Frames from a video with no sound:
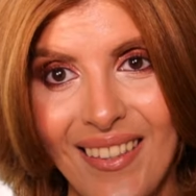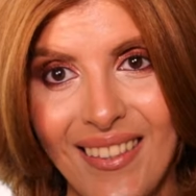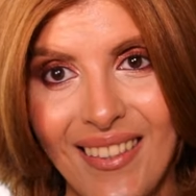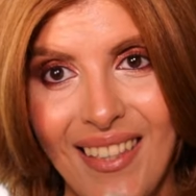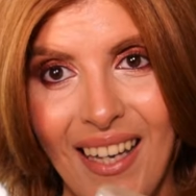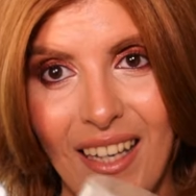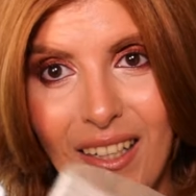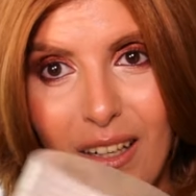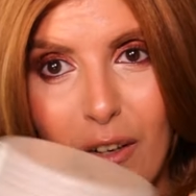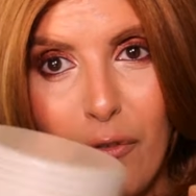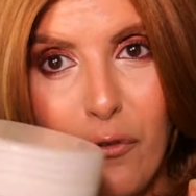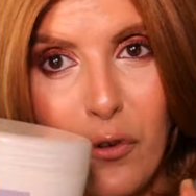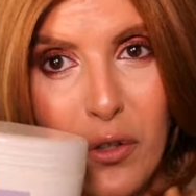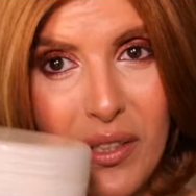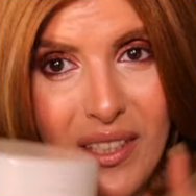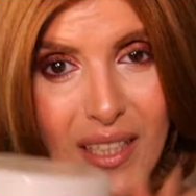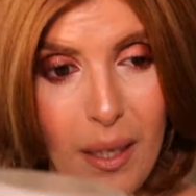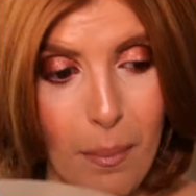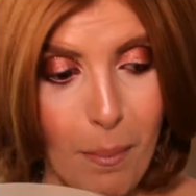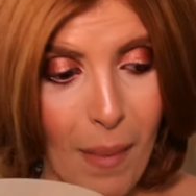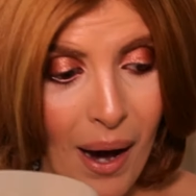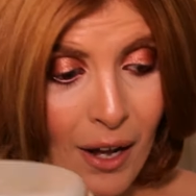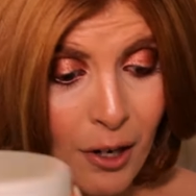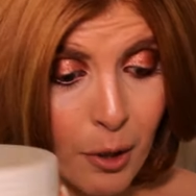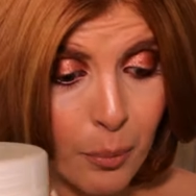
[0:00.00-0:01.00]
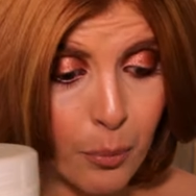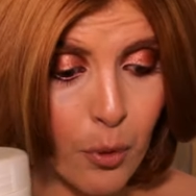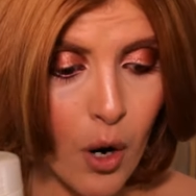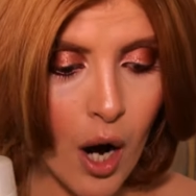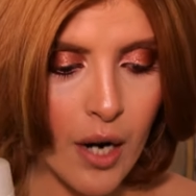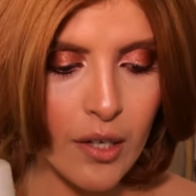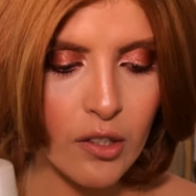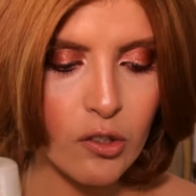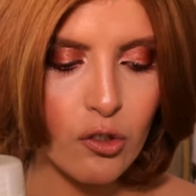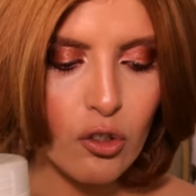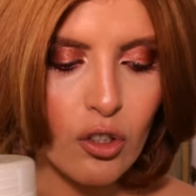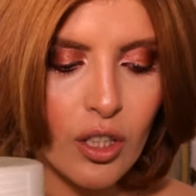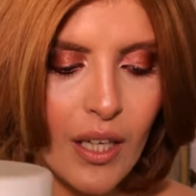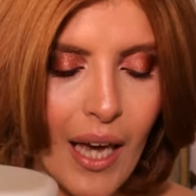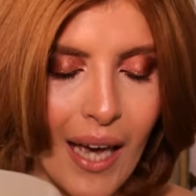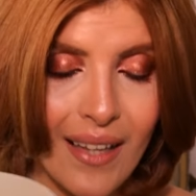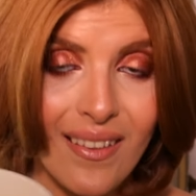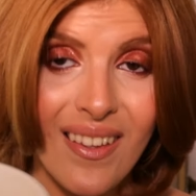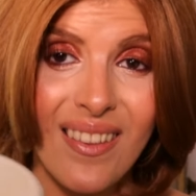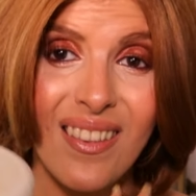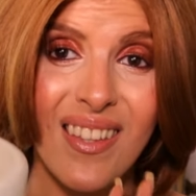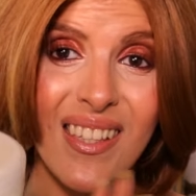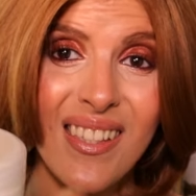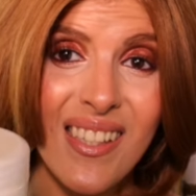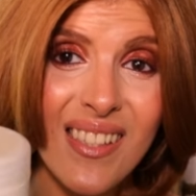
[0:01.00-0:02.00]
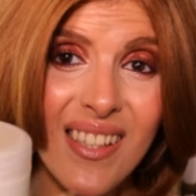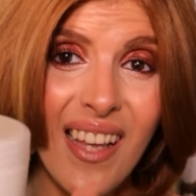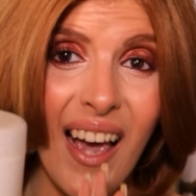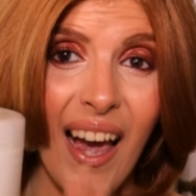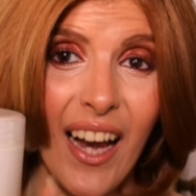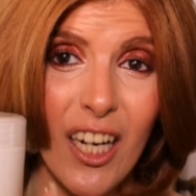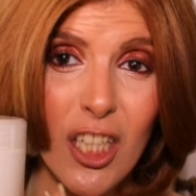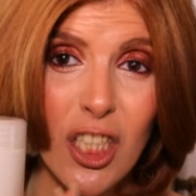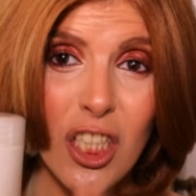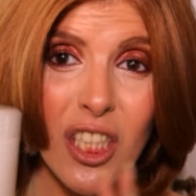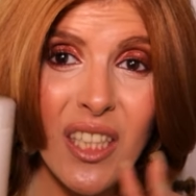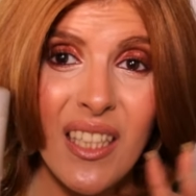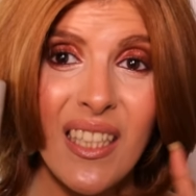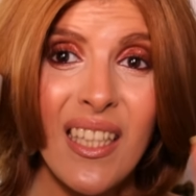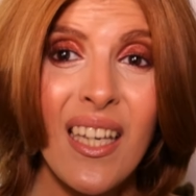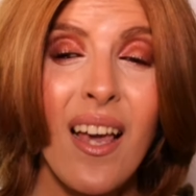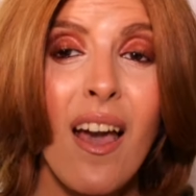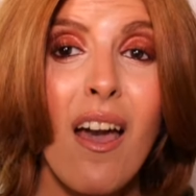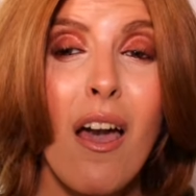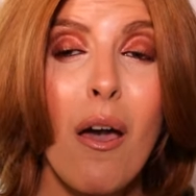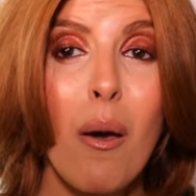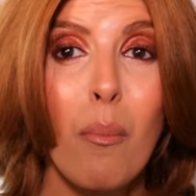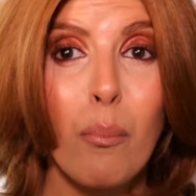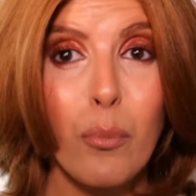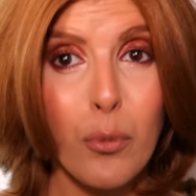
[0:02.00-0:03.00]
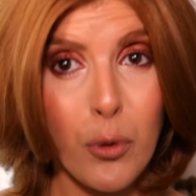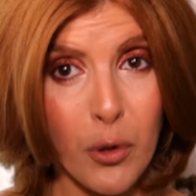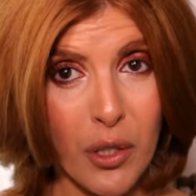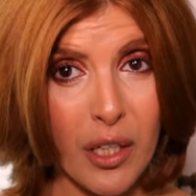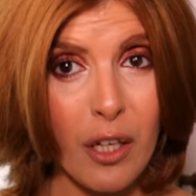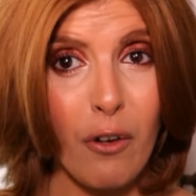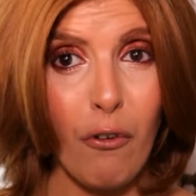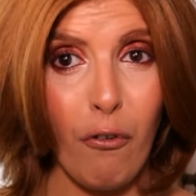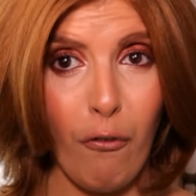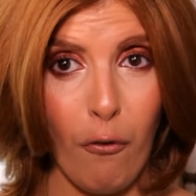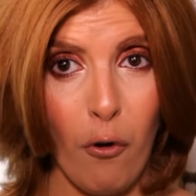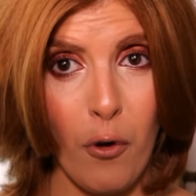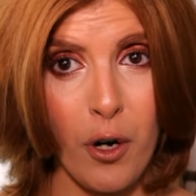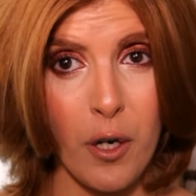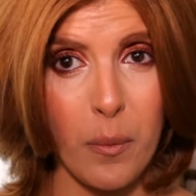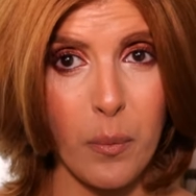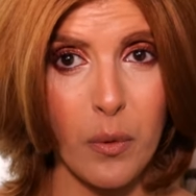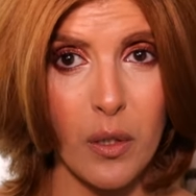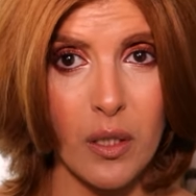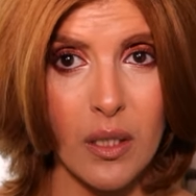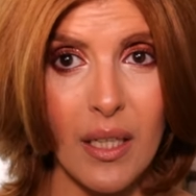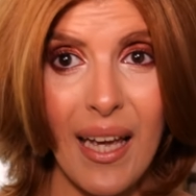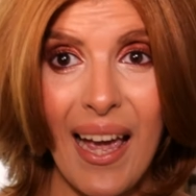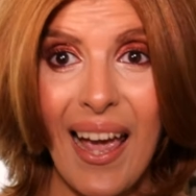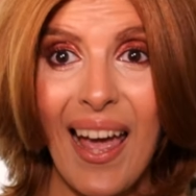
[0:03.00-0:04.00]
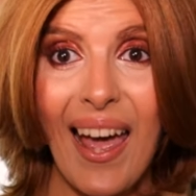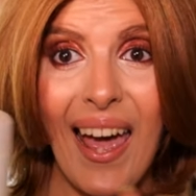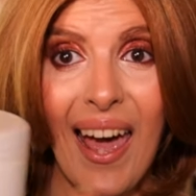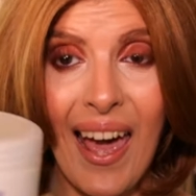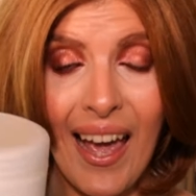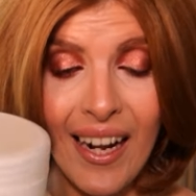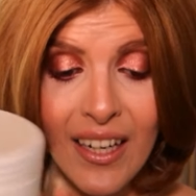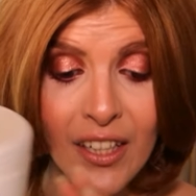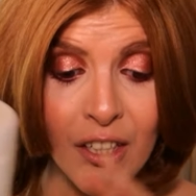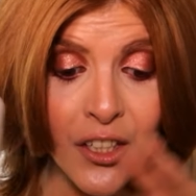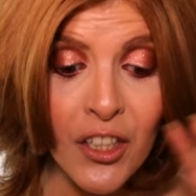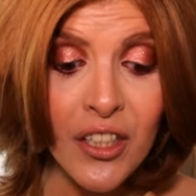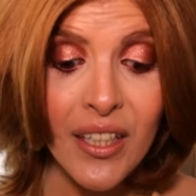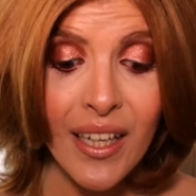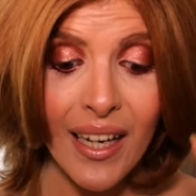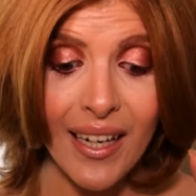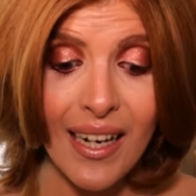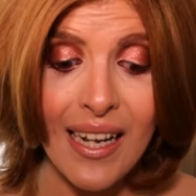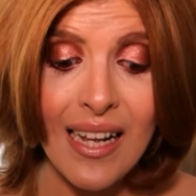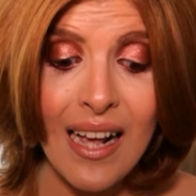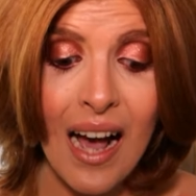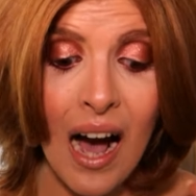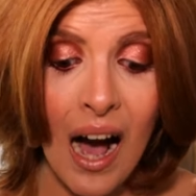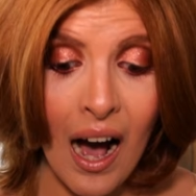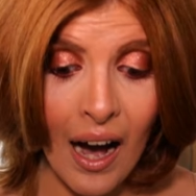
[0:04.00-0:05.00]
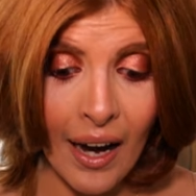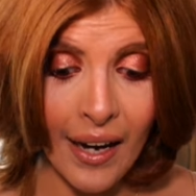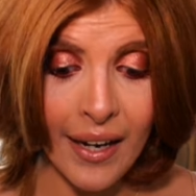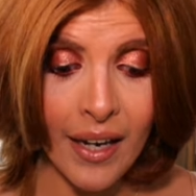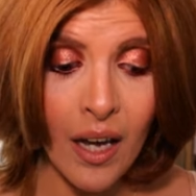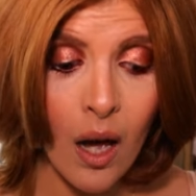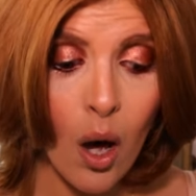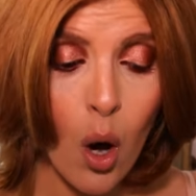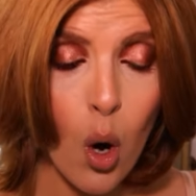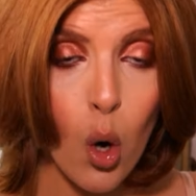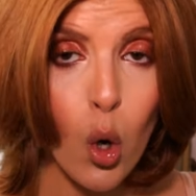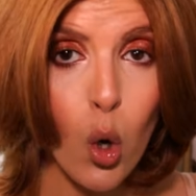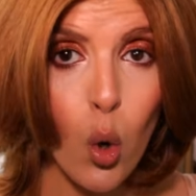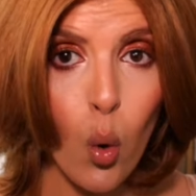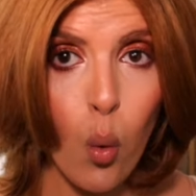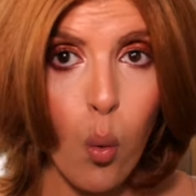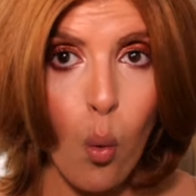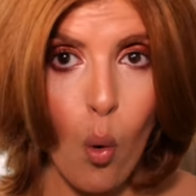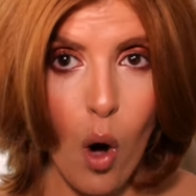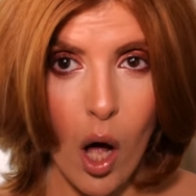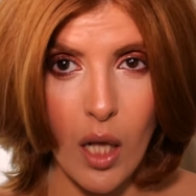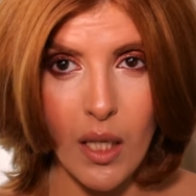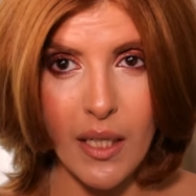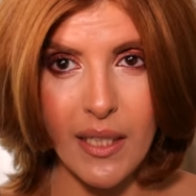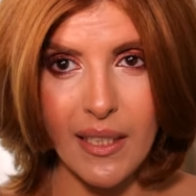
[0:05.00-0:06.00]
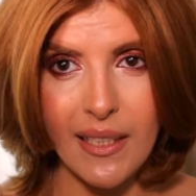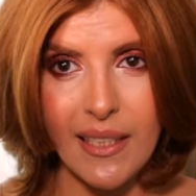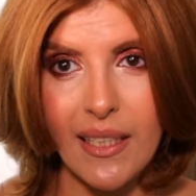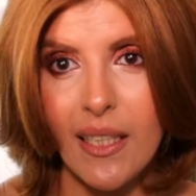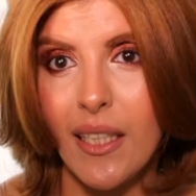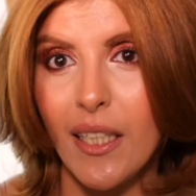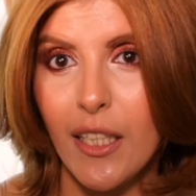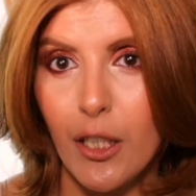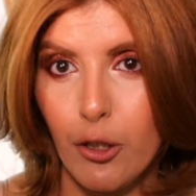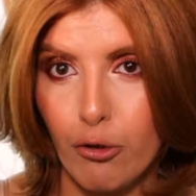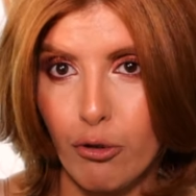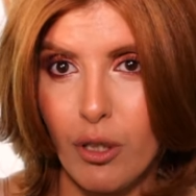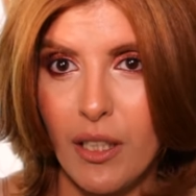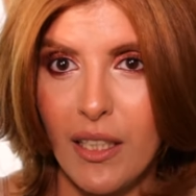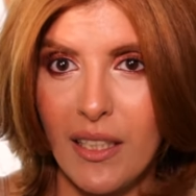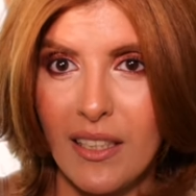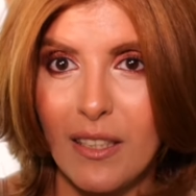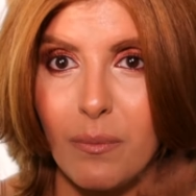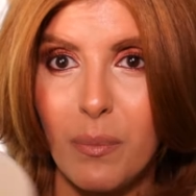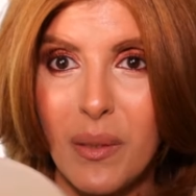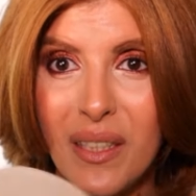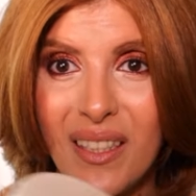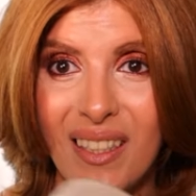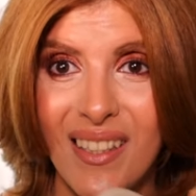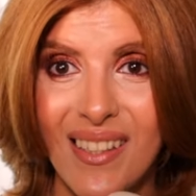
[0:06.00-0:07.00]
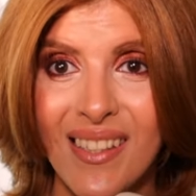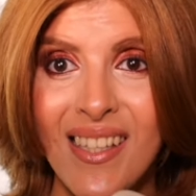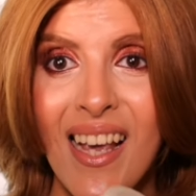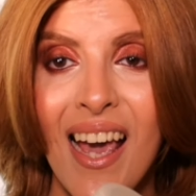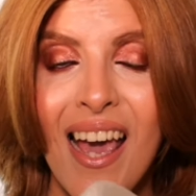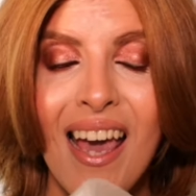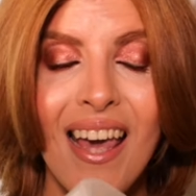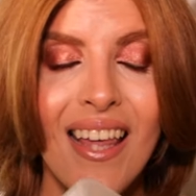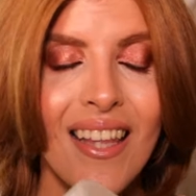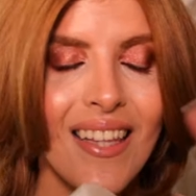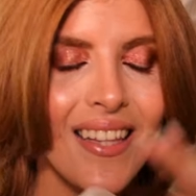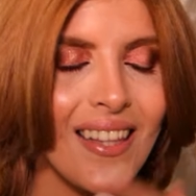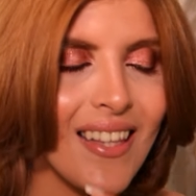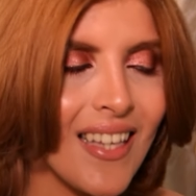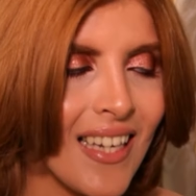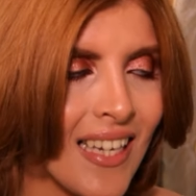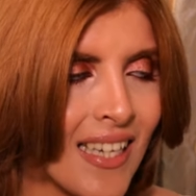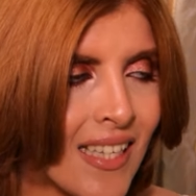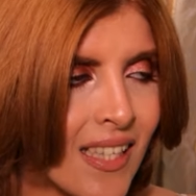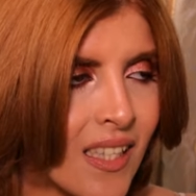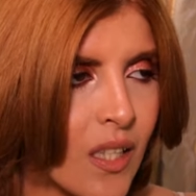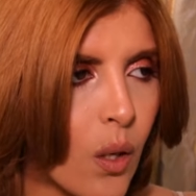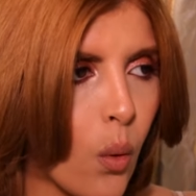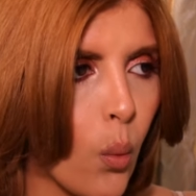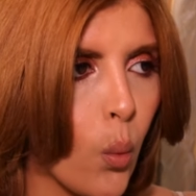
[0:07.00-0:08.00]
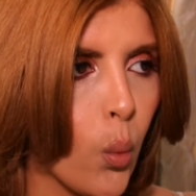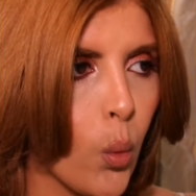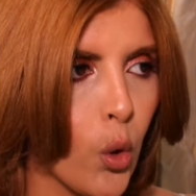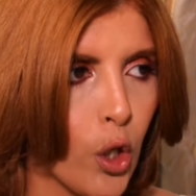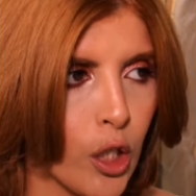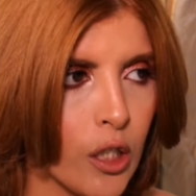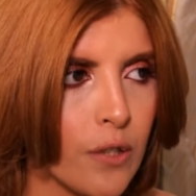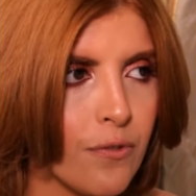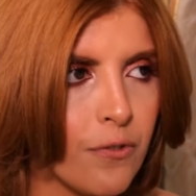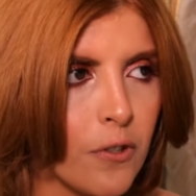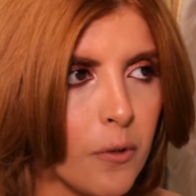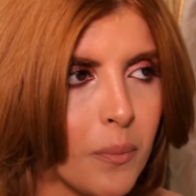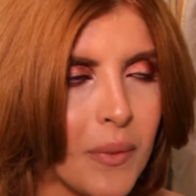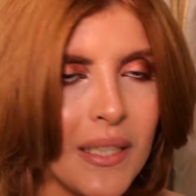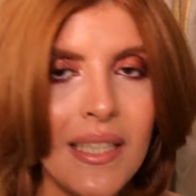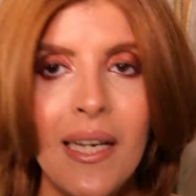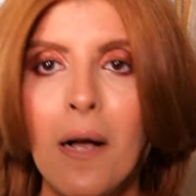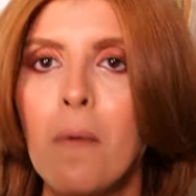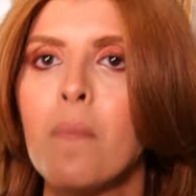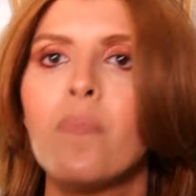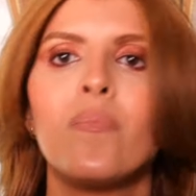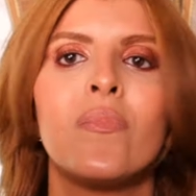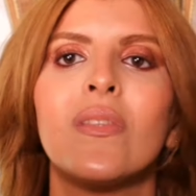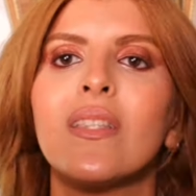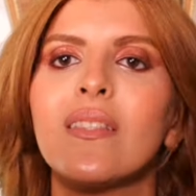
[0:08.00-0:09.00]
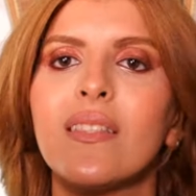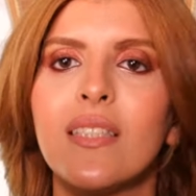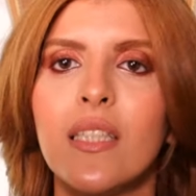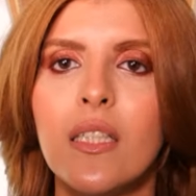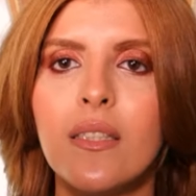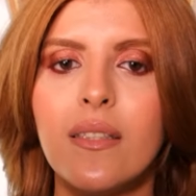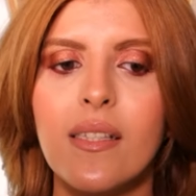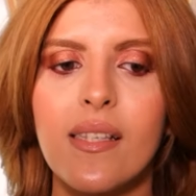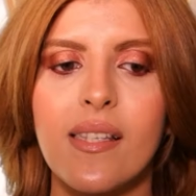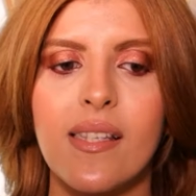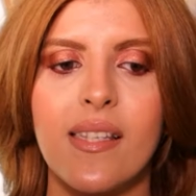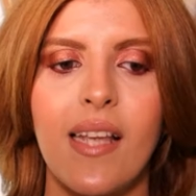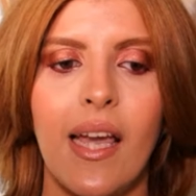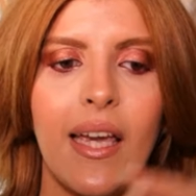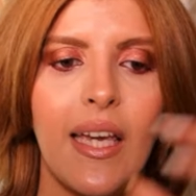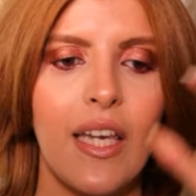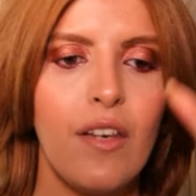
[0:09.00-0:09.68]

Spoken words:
said, for the amount of product you get, this is actually pretty affordable, and you're getting high quality ingredients, because this worked for me till this day.